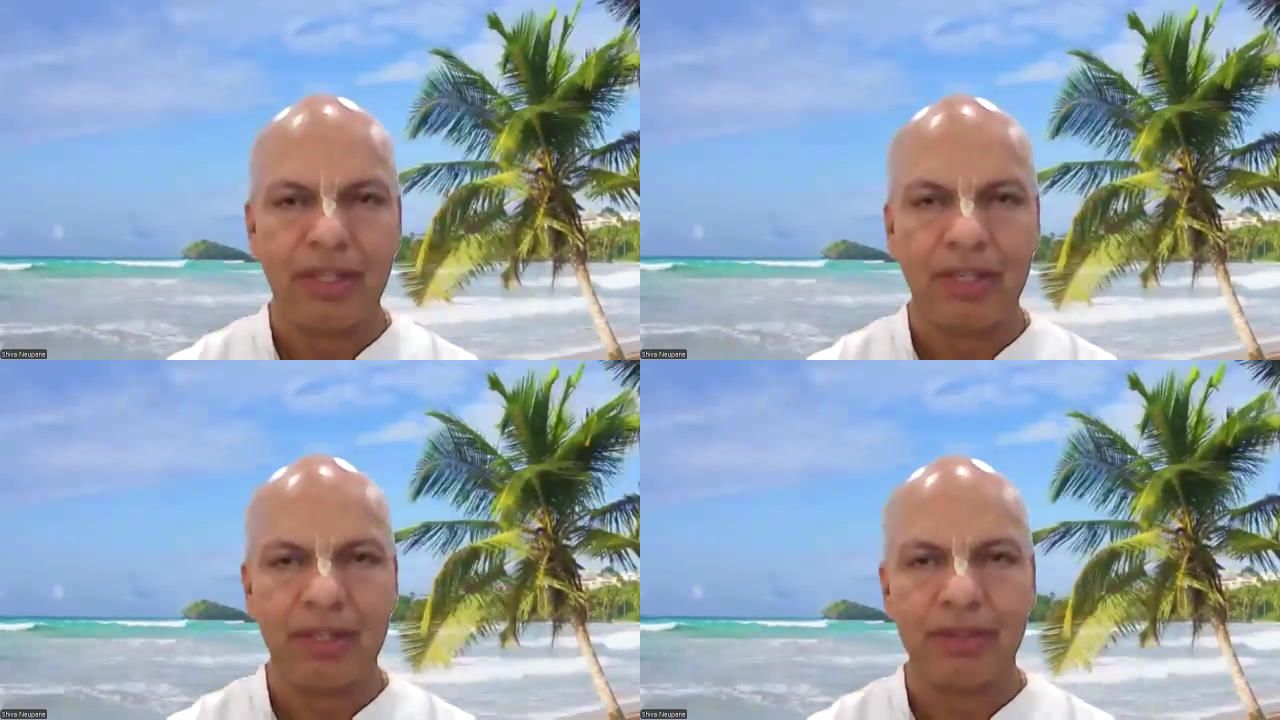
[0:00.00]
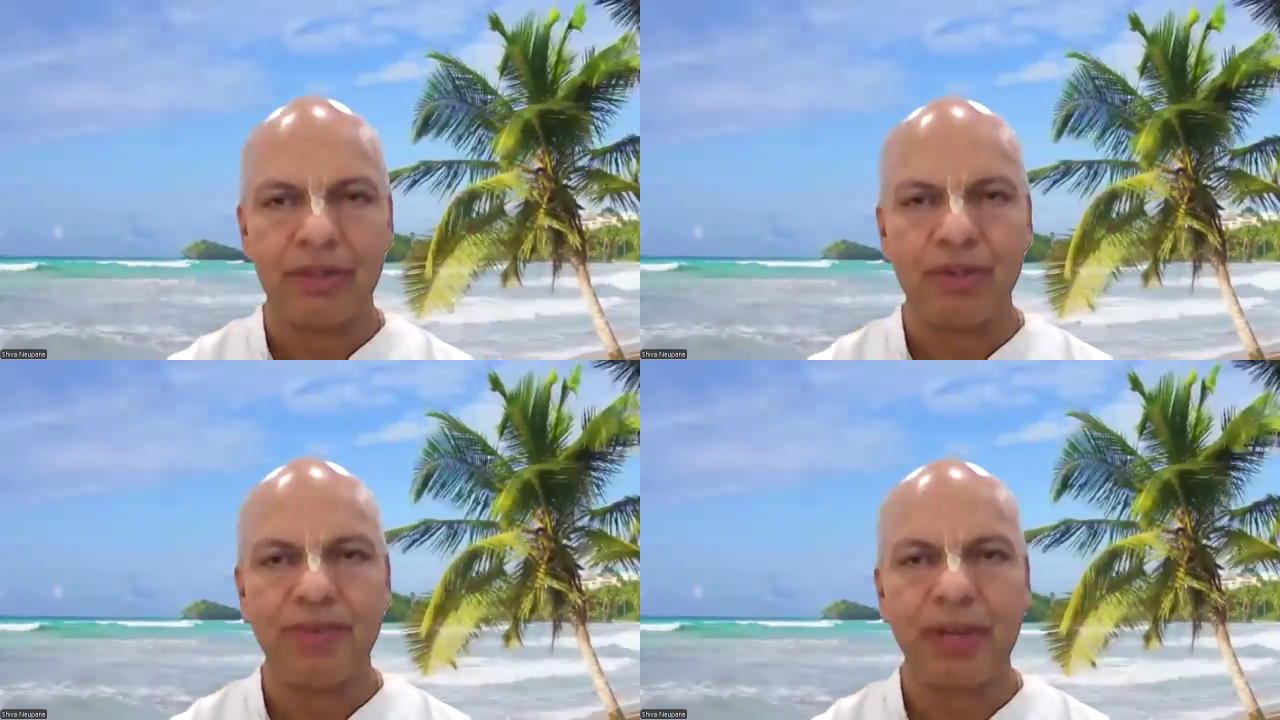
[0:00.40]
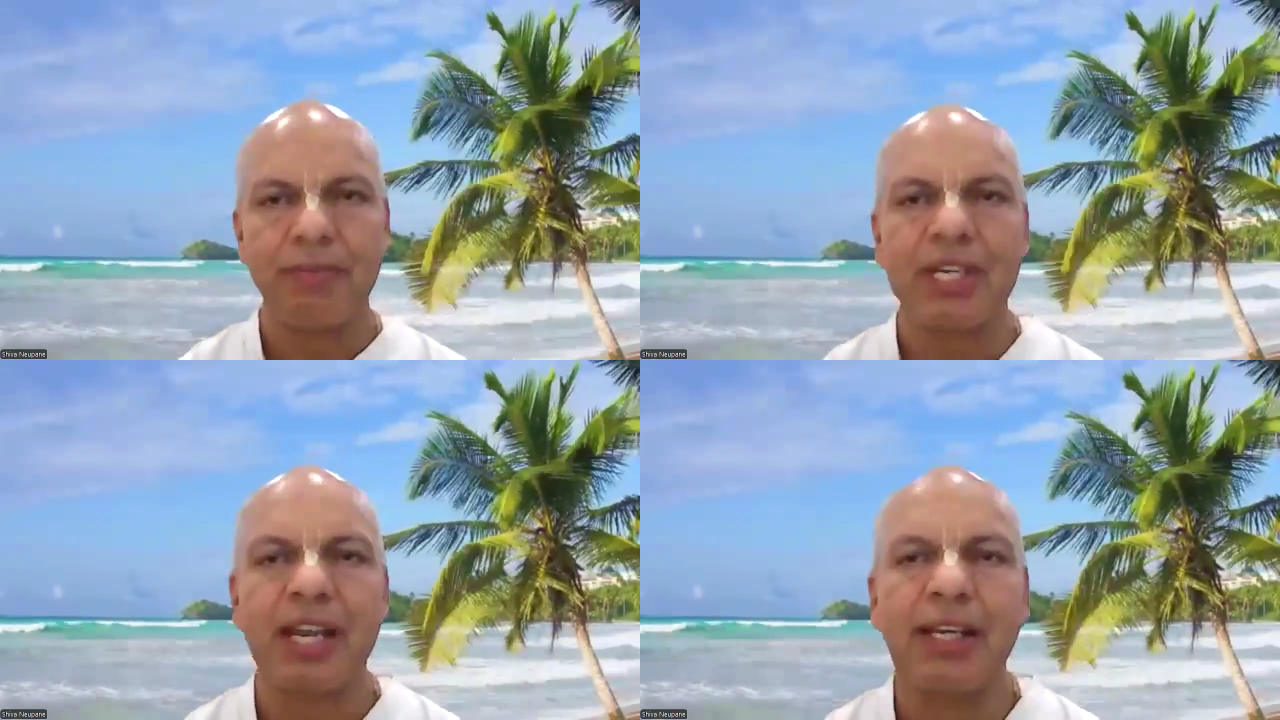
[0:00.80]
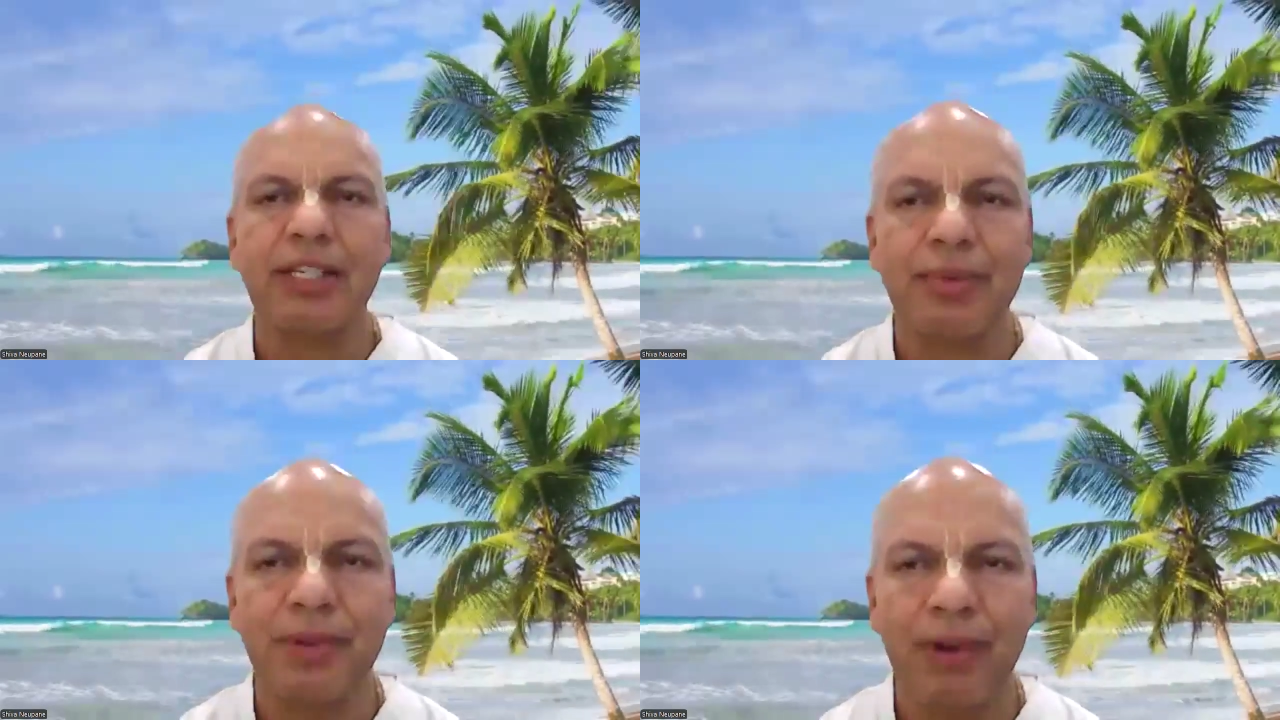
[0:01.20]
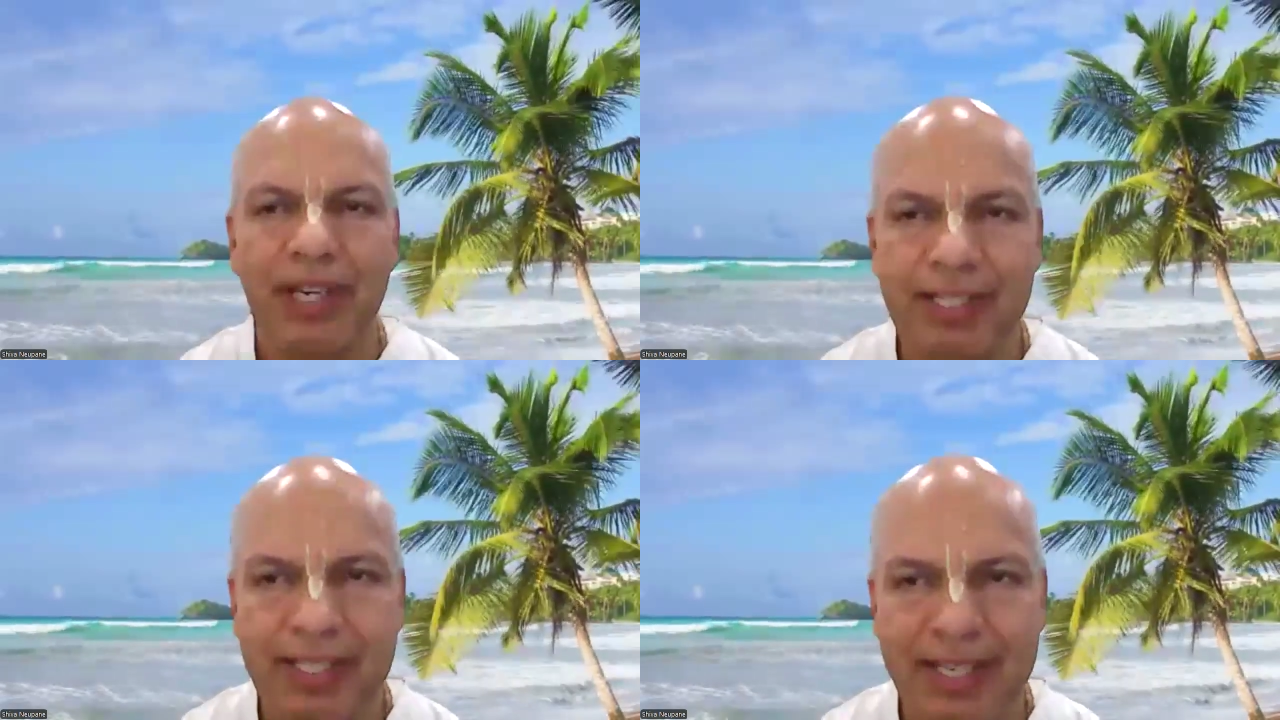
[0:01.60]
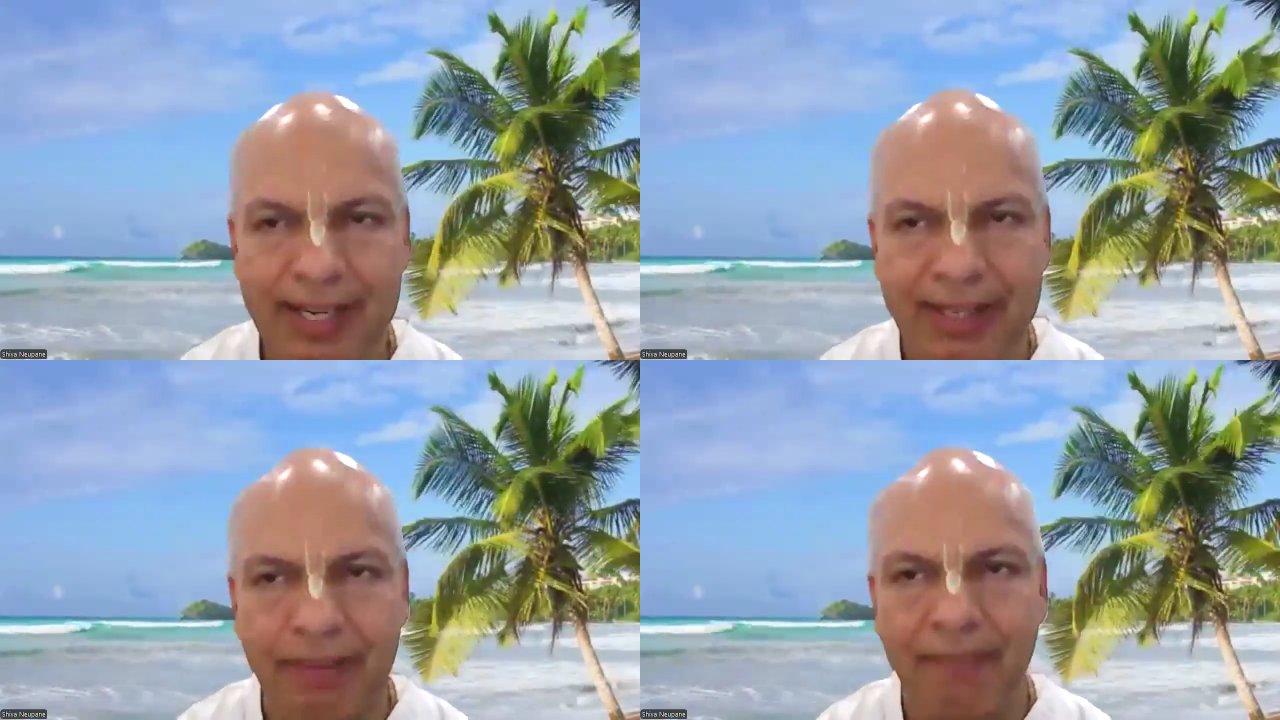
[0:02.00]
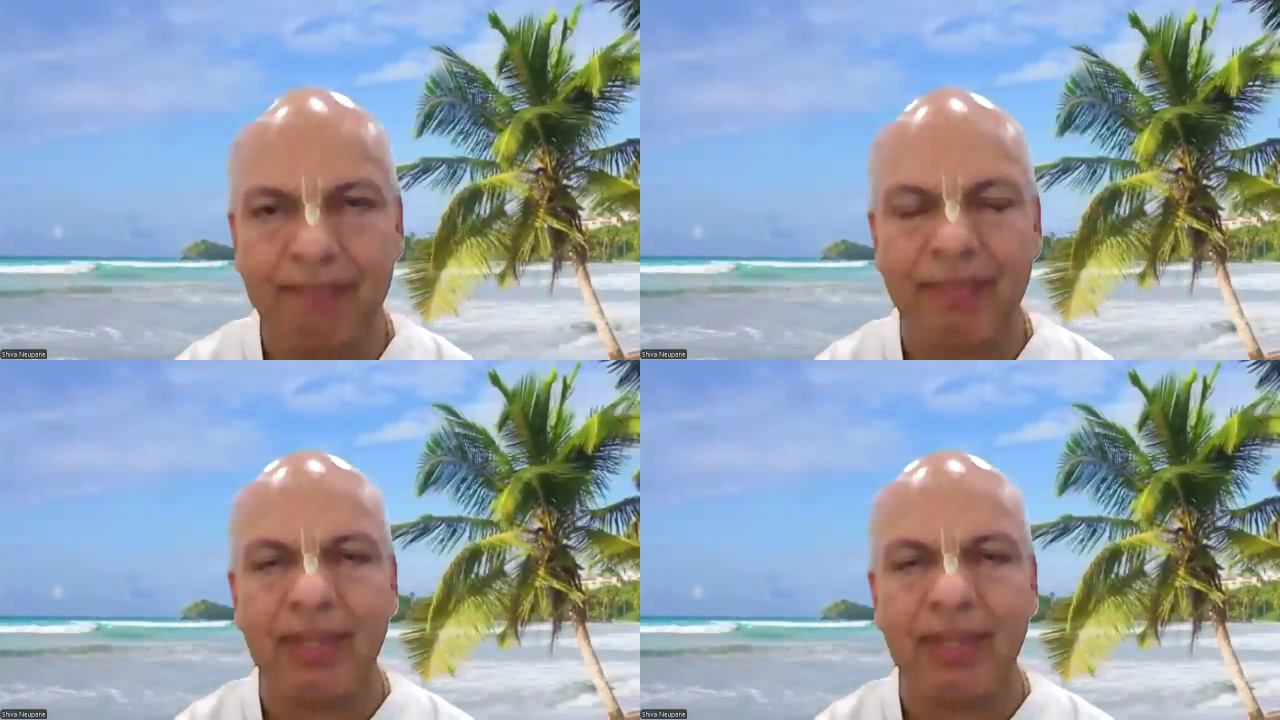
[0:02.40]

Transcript: The Supreme Personality of Godhead said,